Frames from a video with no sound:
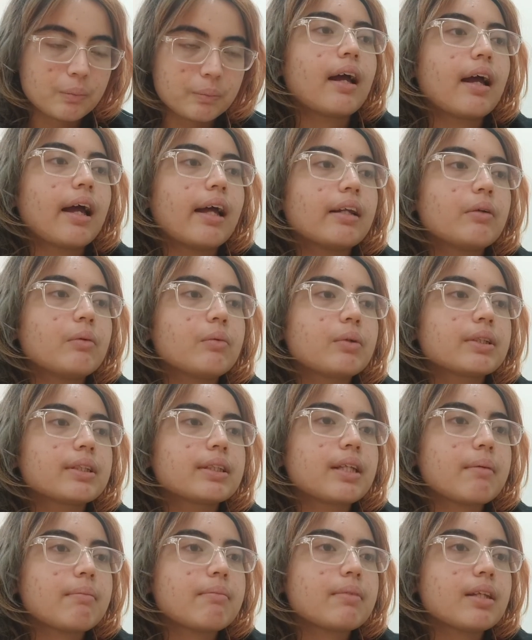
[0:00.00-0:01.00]
And it was
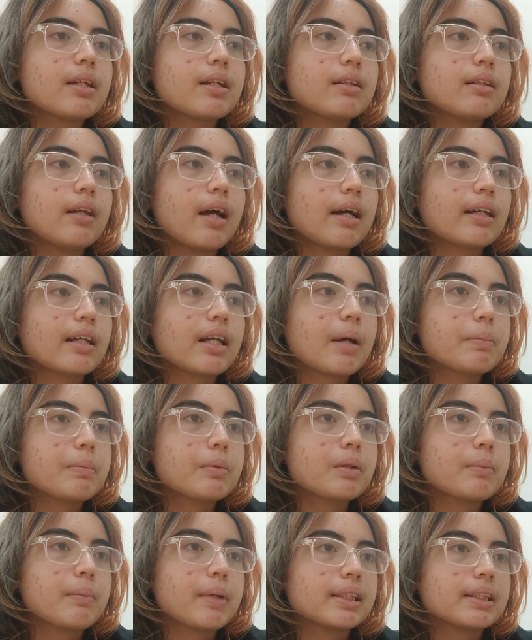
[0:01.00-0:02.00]
something that I
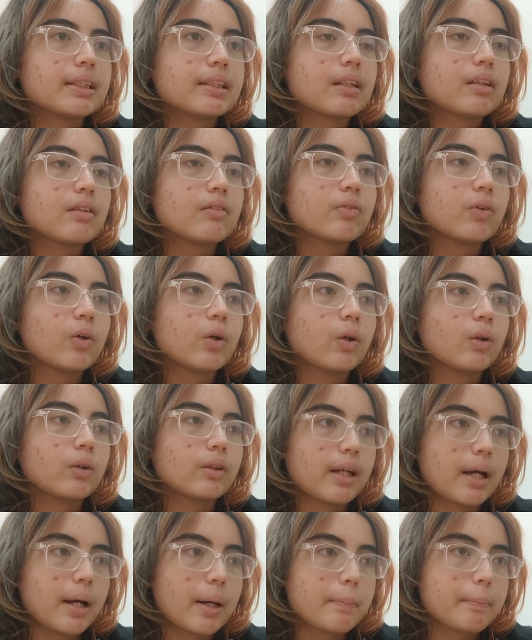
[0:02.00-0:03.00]
kept to myself for a
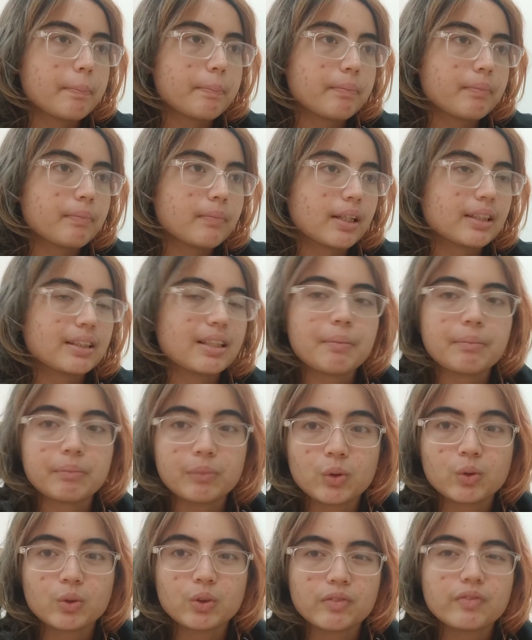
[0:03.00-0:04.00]
long time. Except
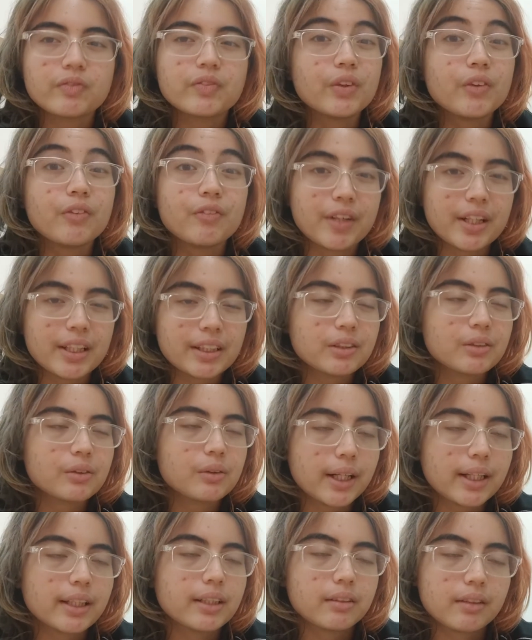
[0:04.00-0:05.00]
those few friends who
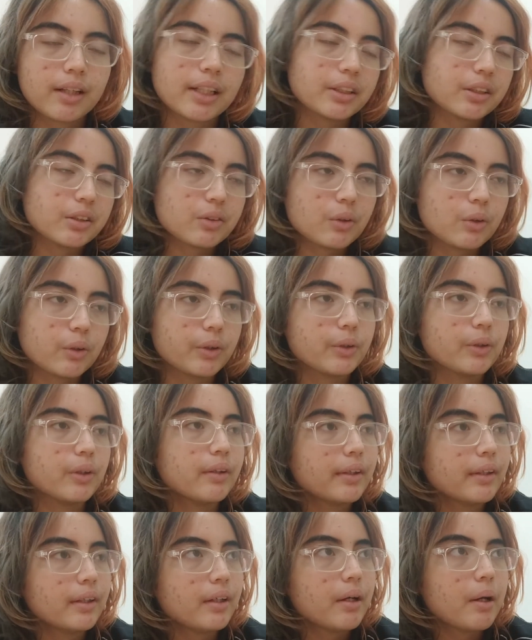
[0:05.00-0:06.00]
I just
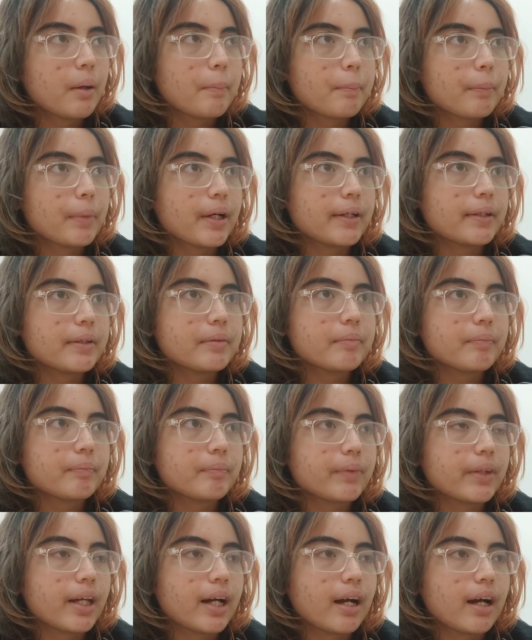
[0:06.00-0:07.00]
told. But
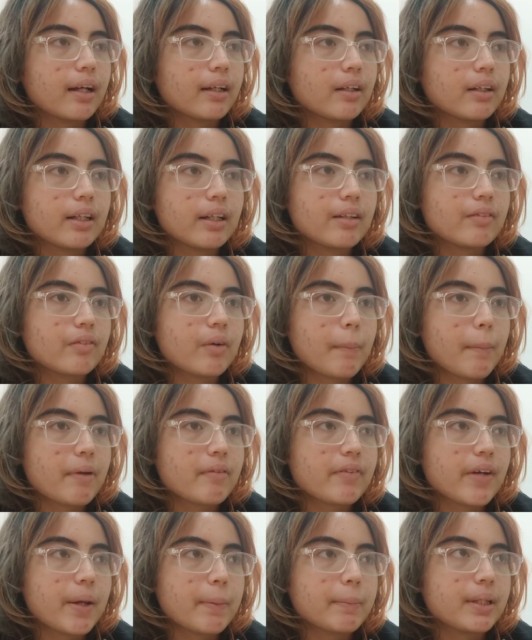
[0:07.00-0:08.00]
yeah, I hid it from my
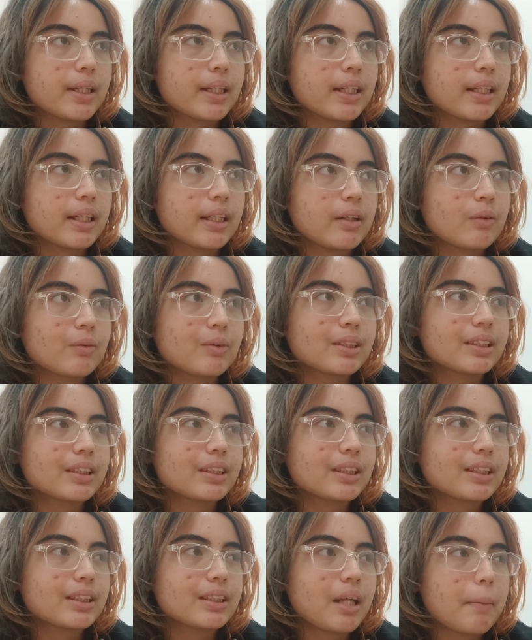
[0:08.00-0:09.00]
family. It was
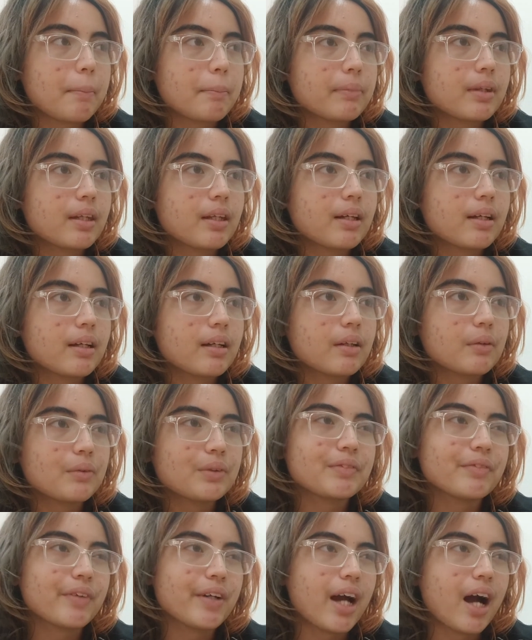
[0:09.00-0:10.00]
just something, it
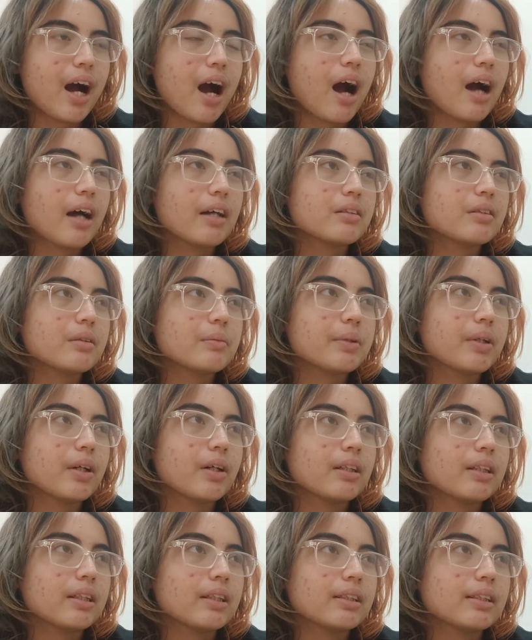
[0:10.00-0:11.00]
was very hard, to be
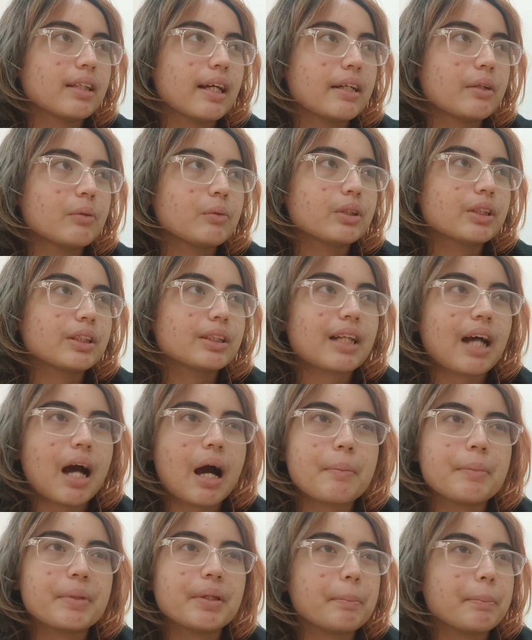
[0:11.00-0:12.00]
honest. Like, it would just
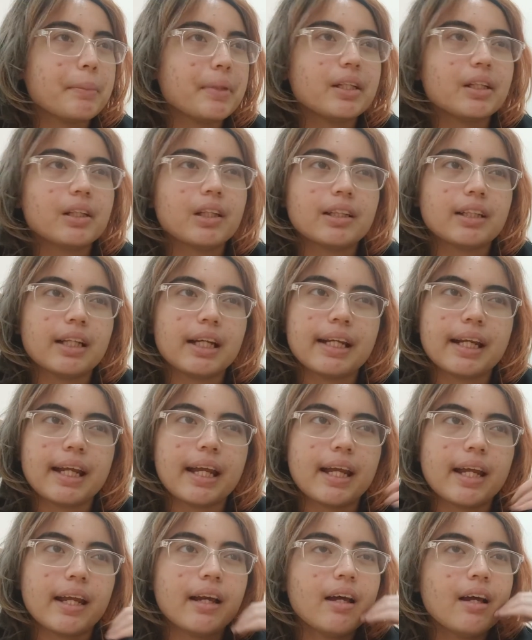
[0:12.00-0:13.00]
come in the middle of the
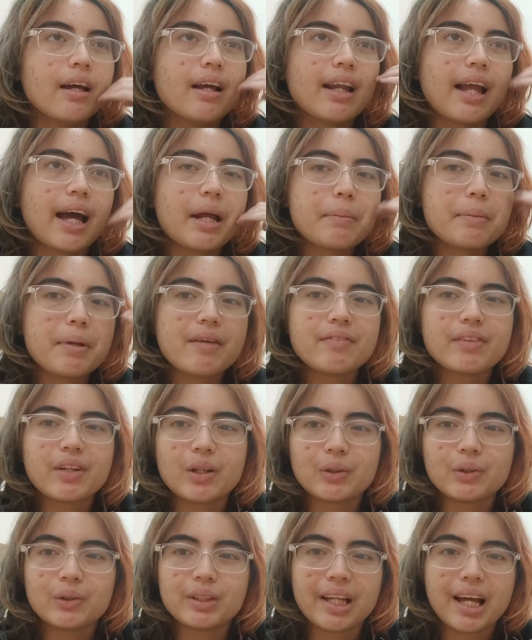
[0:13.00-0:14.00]
day. Like, I'd be having a
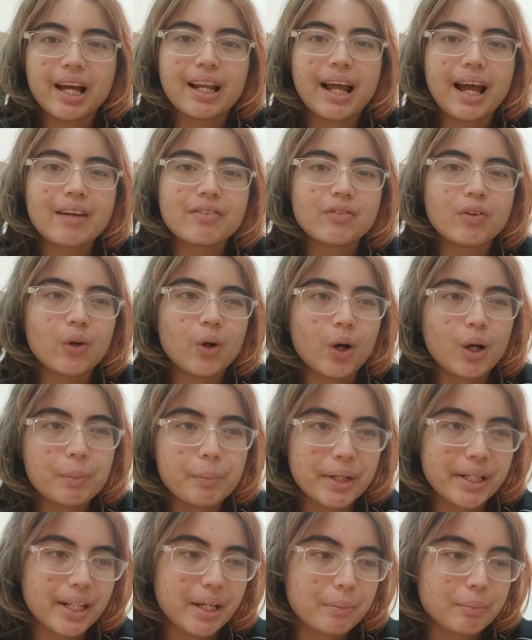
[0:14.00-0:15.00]
good day, like, I forgot
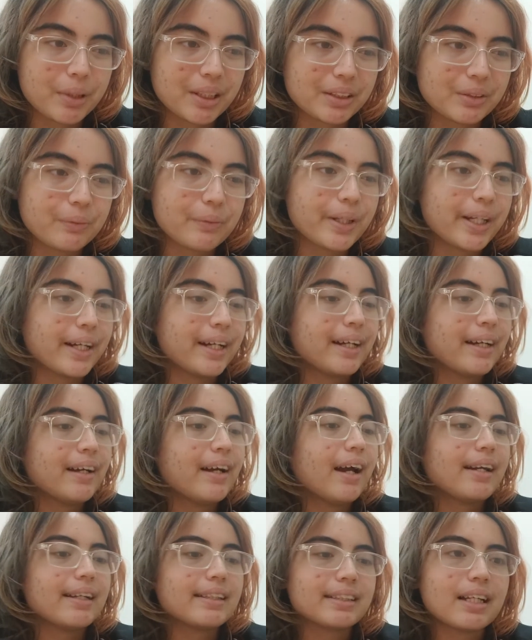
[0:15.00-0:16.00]
my dad passed away,
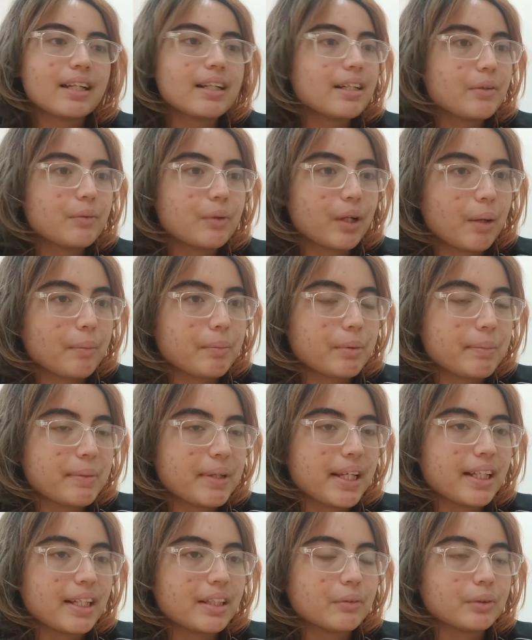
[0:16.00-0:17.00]
and suddenly it would come to
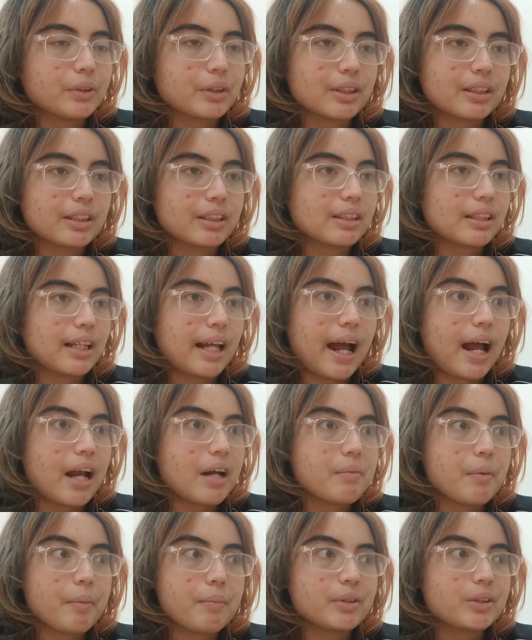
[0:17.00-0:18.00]
me, and then you just, like, I
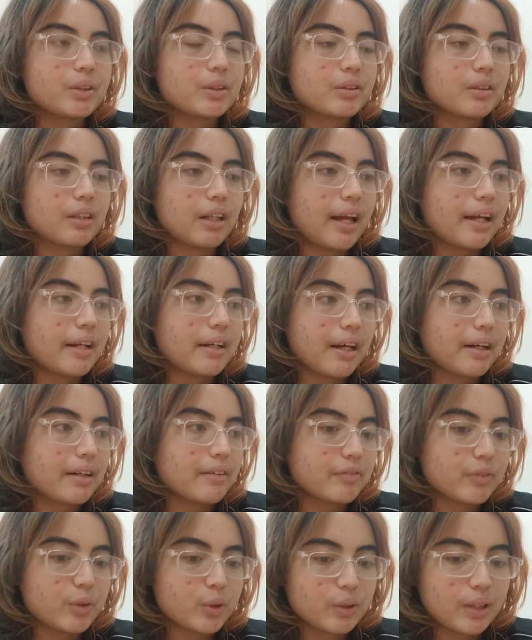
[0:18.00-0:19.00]
remember like
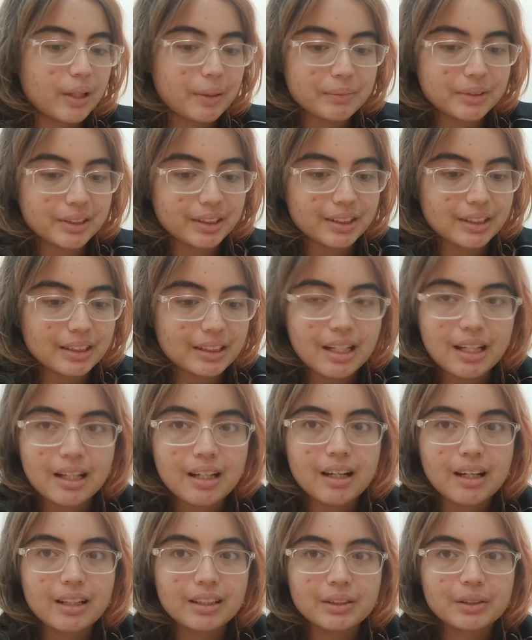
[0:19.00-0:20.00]
a few times just
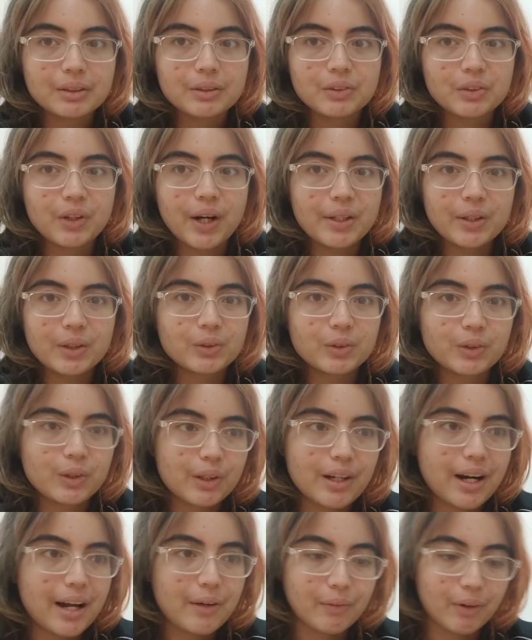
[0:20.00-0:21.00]
try not to
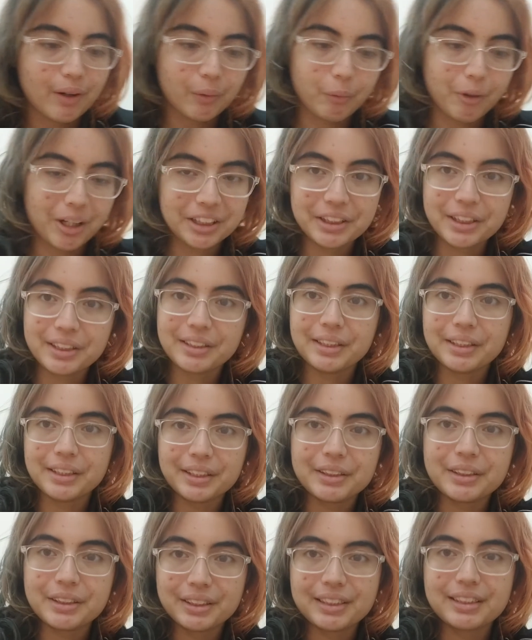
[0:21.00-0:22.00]
cry while washing the
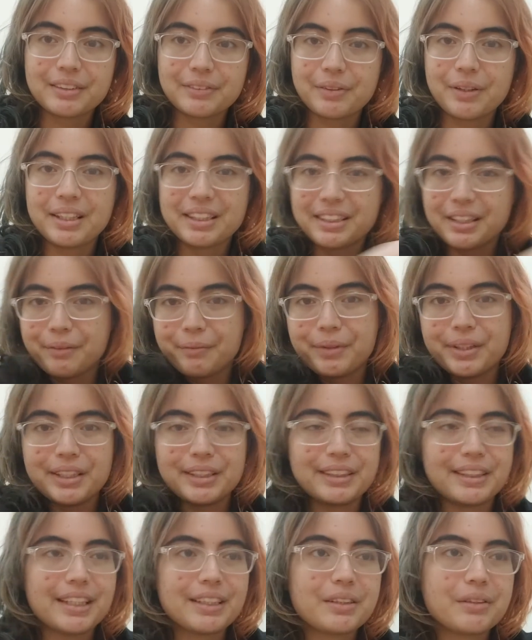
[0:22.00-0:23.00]
dishes when someone
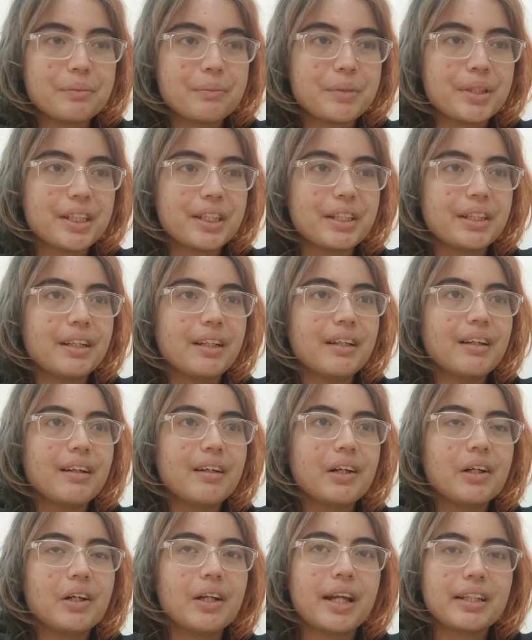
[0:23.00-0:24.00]
is next to me,
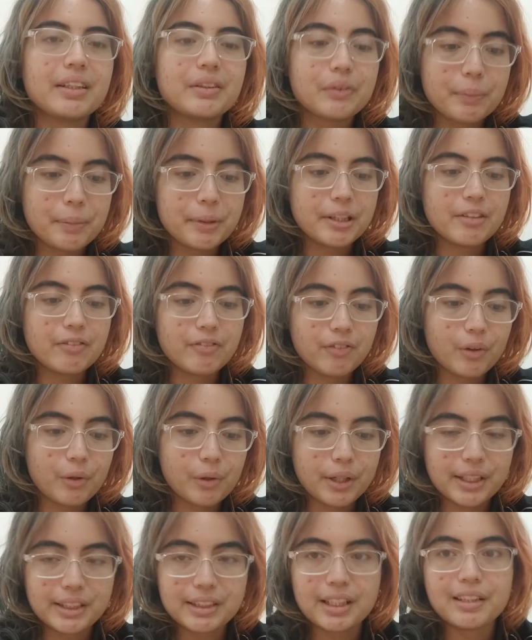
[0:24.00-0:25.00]
or like sweeping the
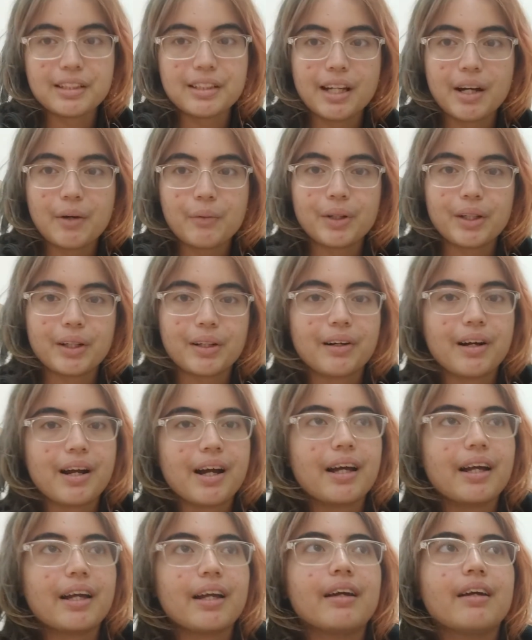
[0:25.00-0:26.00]
floor, and then suddenly I want to
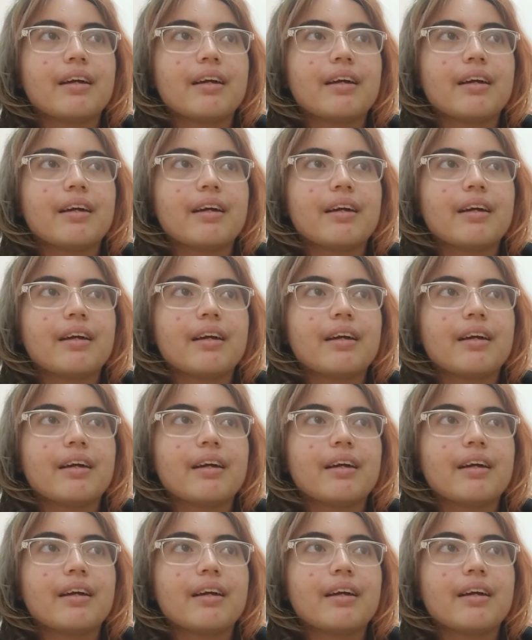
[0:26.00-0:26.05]
cry.